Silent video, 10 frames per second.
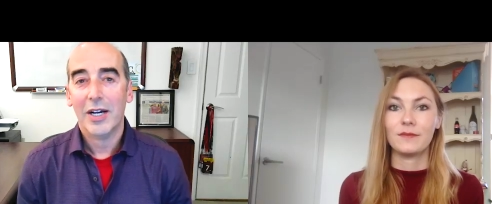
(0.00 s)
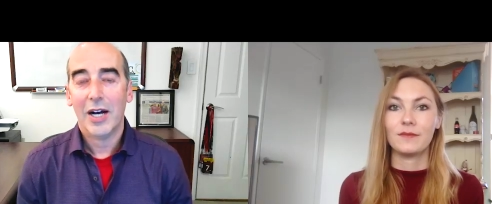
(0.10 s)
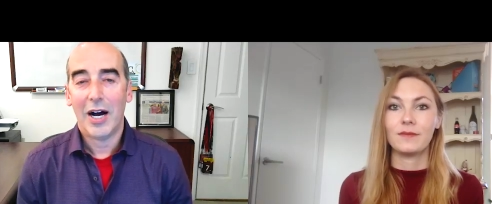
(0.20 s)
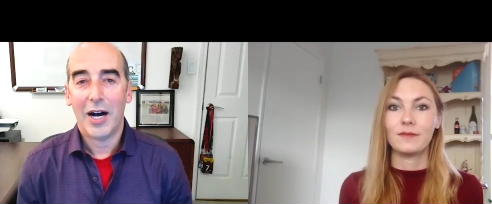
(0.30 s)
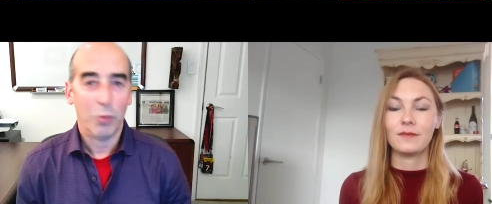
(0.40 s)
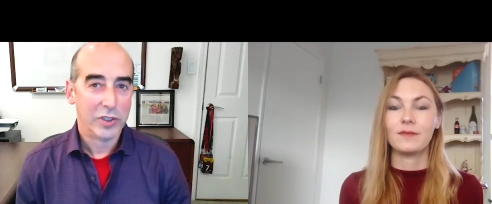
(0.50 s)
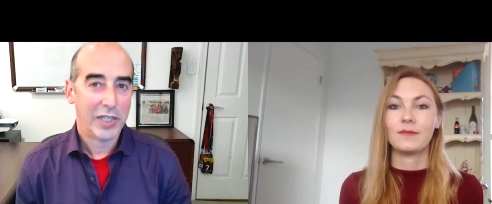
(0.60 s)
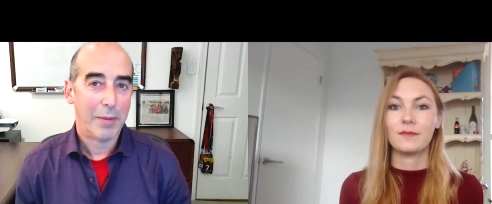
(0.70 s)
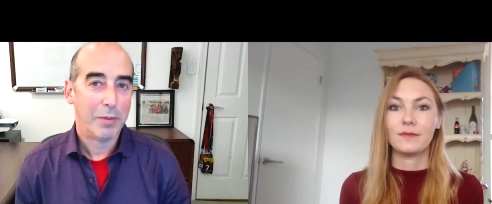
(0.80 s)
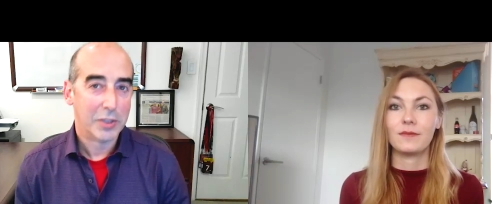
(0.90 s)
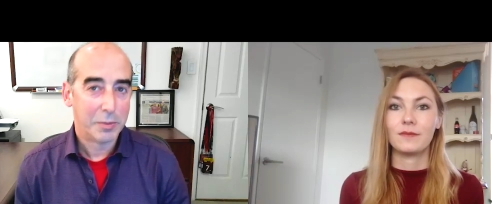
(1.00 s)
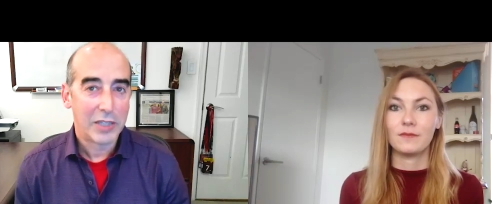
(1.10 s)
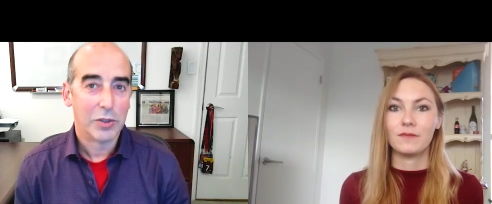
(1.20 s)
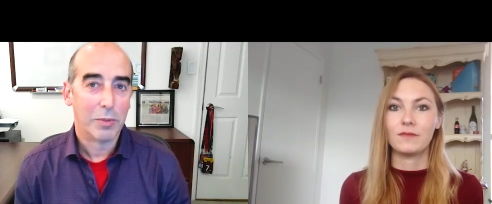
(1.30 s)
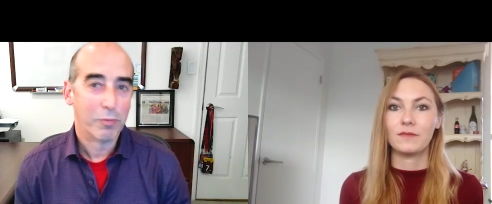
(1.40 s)
Speaker 1: Uh, we'll set up a
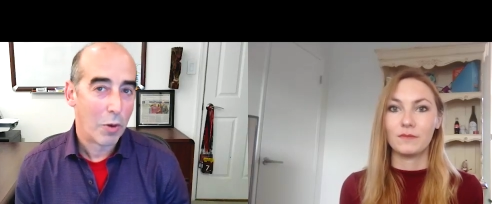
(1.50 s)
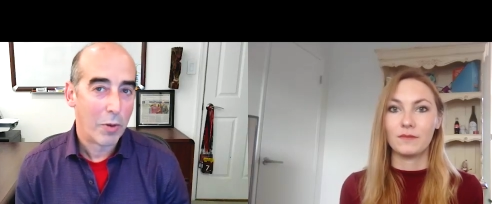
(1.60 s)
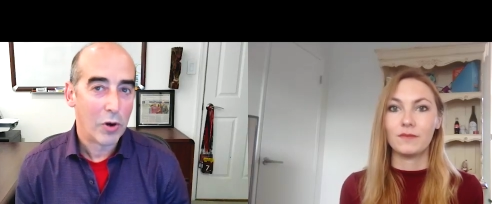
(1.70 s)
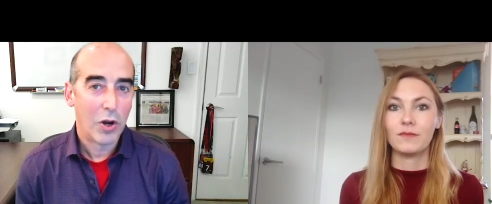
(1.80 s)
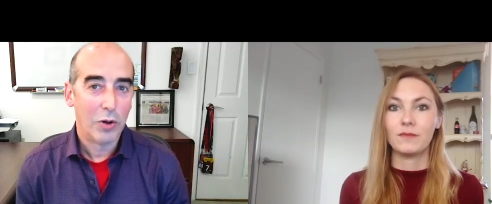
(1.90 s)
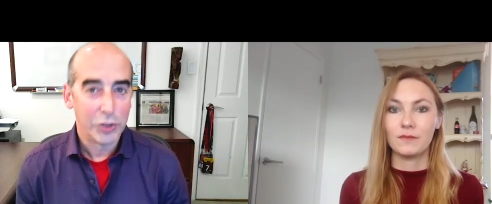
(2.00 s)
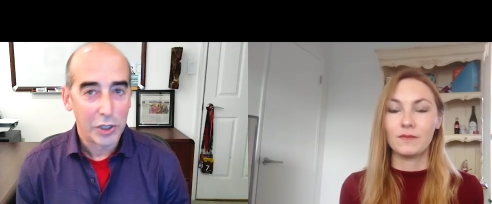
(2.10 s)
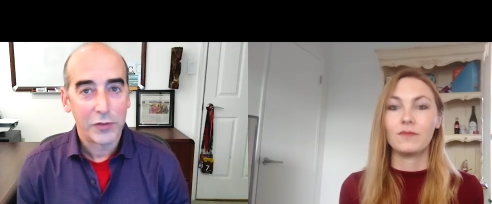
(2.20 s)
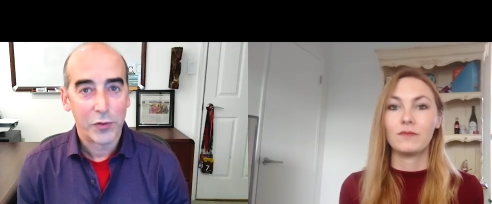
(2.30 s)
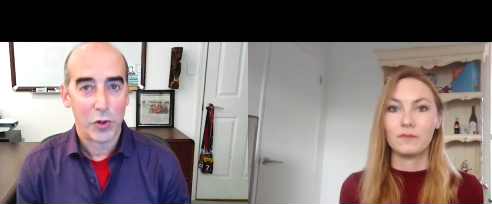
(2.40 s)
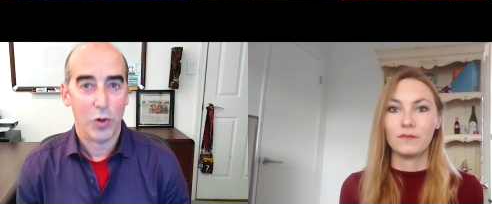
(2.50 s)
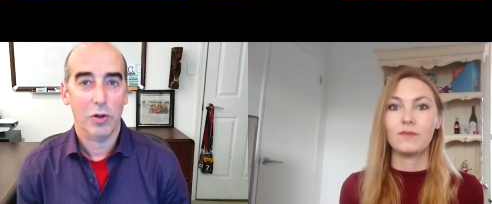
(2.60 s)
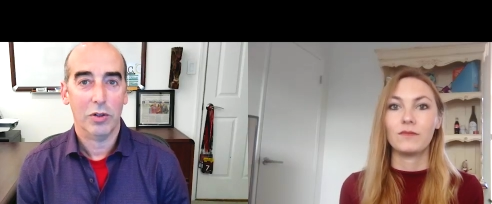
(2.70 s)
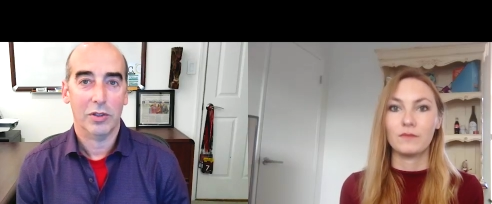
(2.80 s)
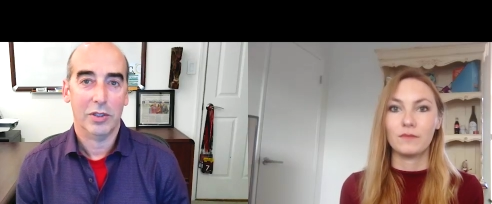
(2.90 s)
special promo code just for
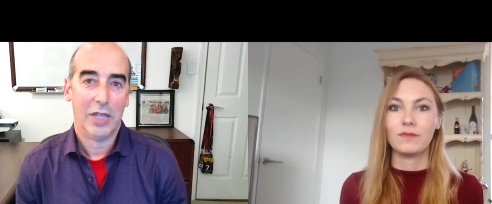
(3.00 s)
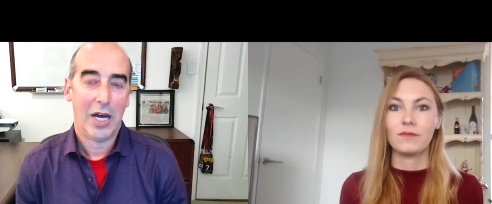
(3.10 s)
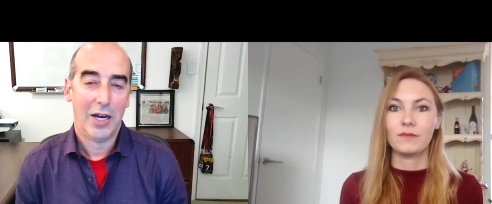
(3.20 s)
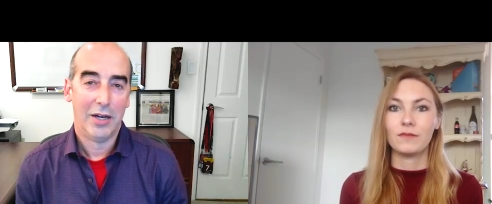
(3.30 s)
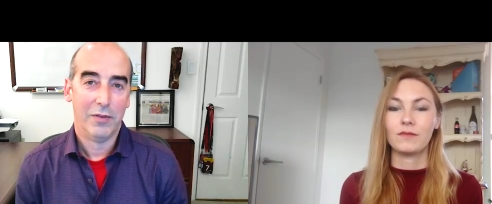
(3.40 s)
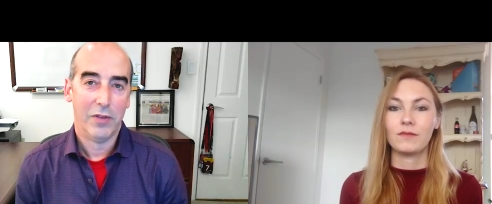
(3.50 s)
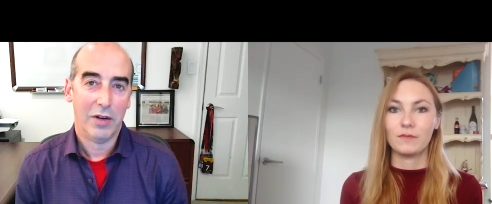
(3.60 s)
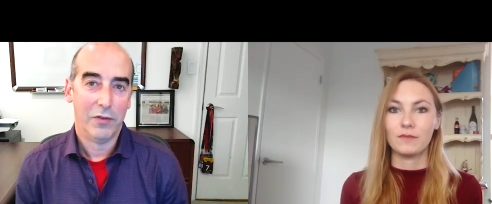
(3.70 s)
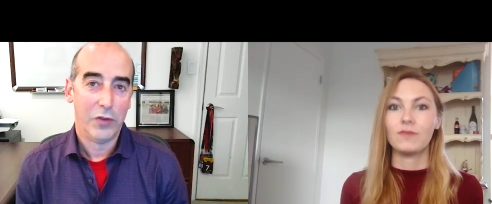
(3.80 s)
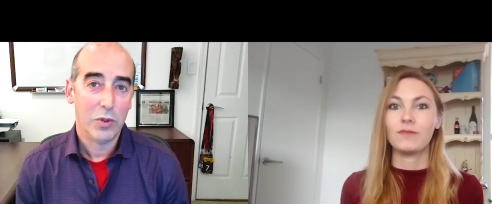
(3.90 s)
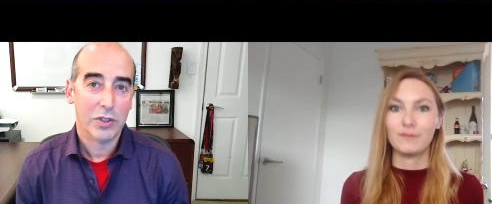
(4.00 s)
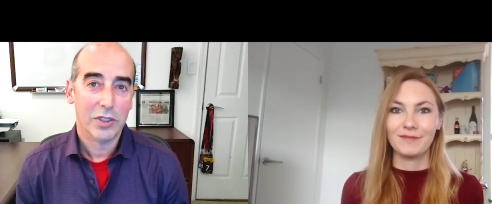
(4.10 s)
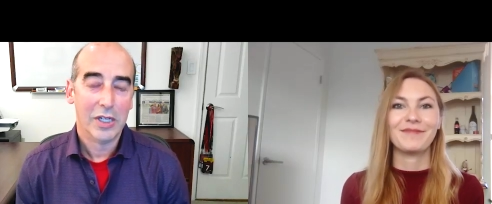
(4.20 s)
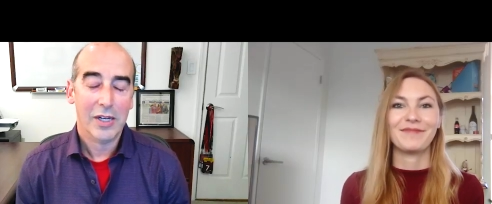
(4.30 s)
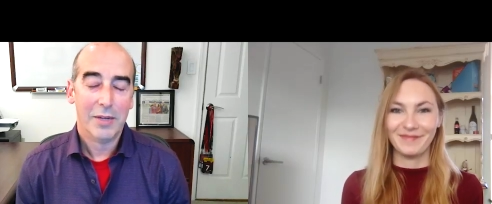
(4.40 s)
your uh, uh, viewers,
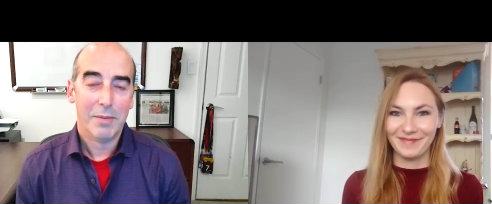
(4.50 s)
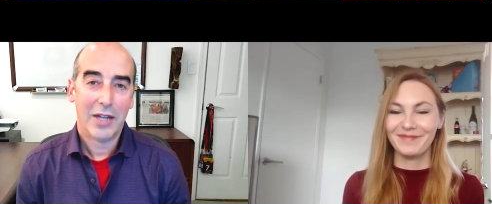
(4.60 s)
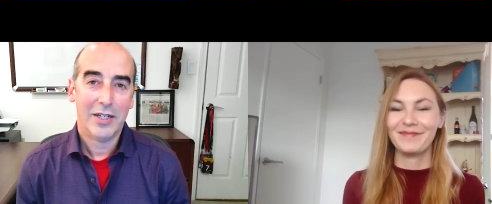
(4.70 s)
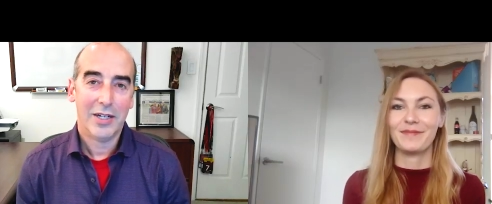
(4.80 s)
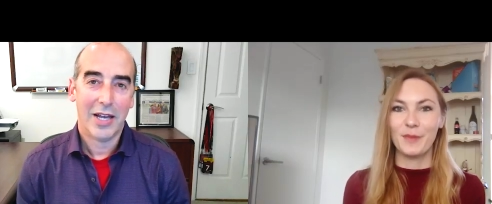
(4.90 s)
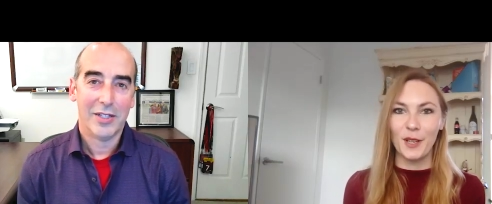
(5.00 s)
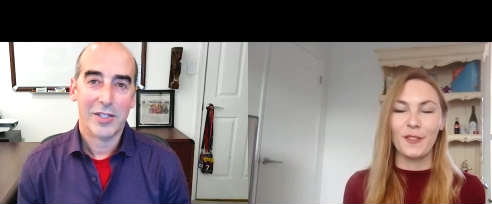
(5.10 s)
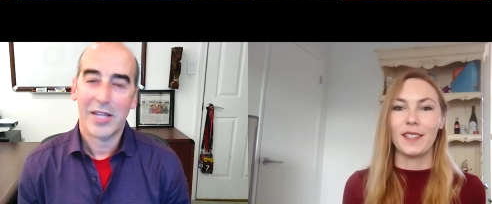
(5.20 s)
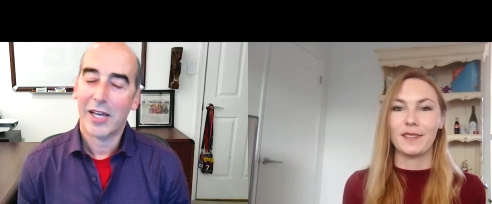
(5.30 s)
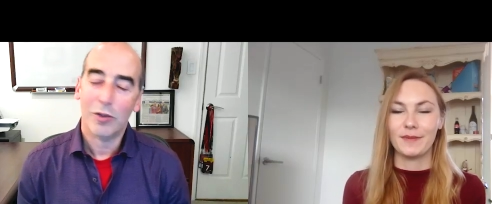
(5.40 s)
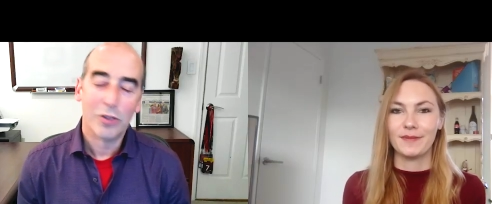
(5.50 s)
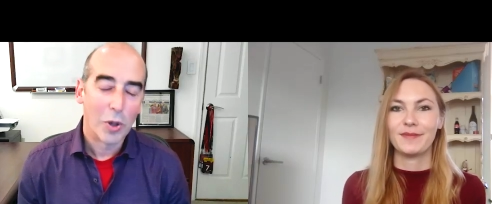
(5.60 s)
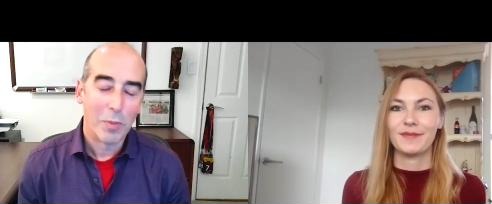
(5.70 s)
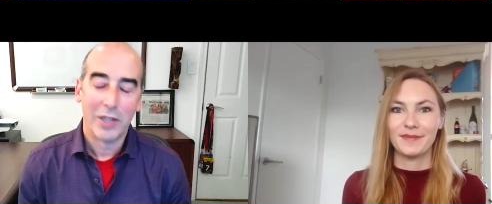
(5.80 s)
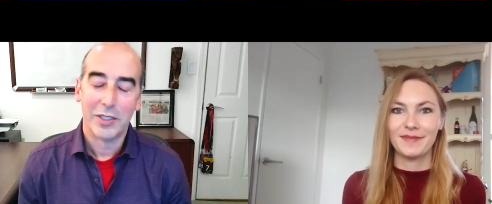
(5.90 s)
Madeline. And thank you so
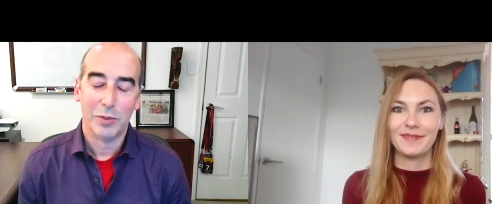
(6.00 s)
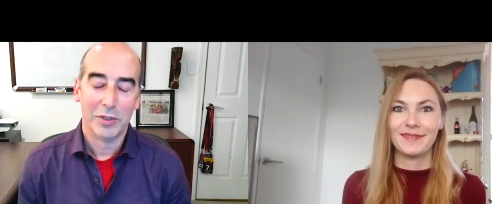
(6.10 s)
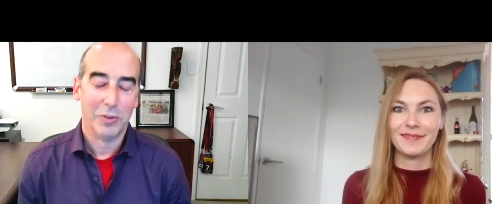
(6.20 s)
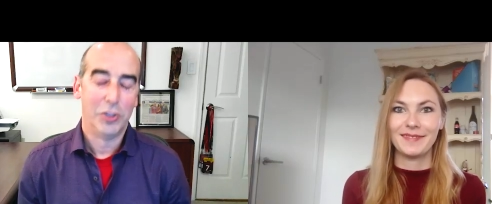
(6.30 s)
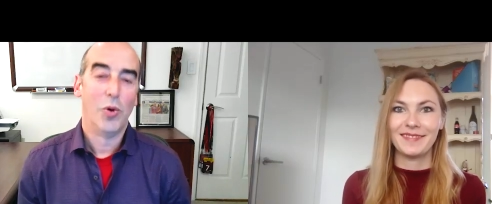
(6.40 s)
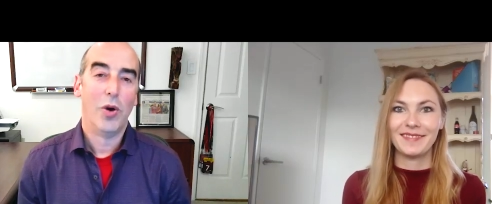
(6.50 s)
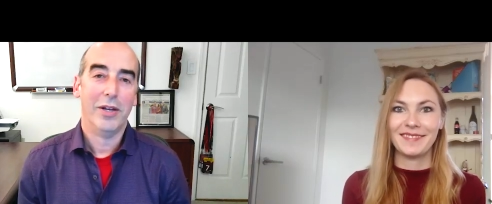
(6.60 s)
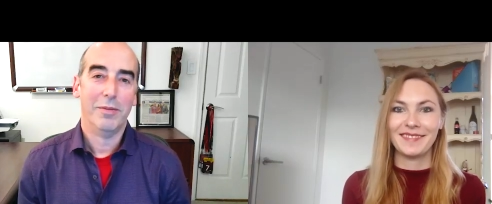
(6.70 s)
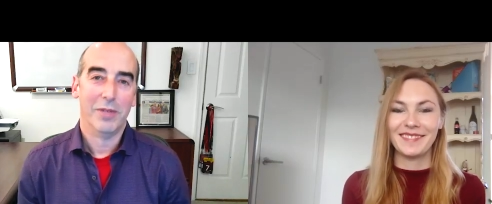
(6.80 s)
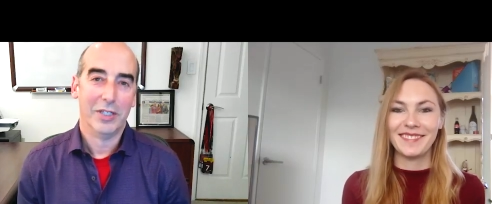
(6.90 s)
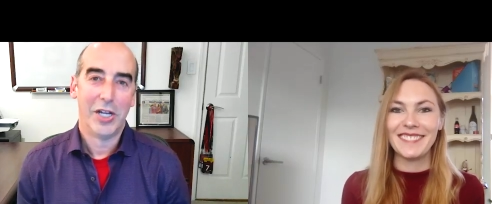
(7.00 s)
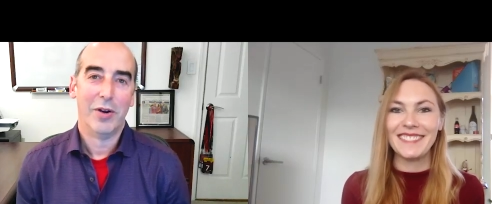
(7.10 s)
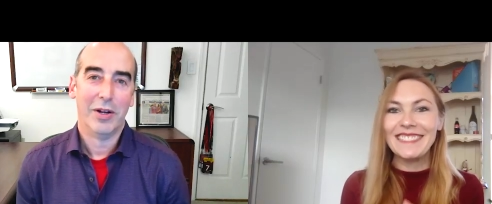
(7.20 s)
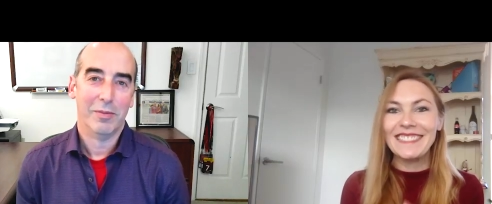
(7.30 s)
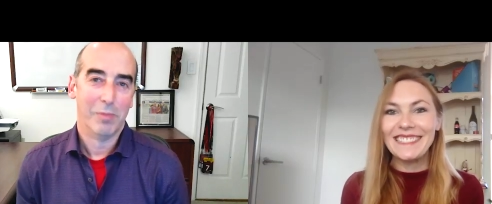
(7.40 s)
much. It was a joy
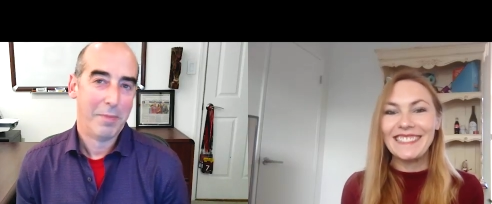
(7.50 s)
sharing my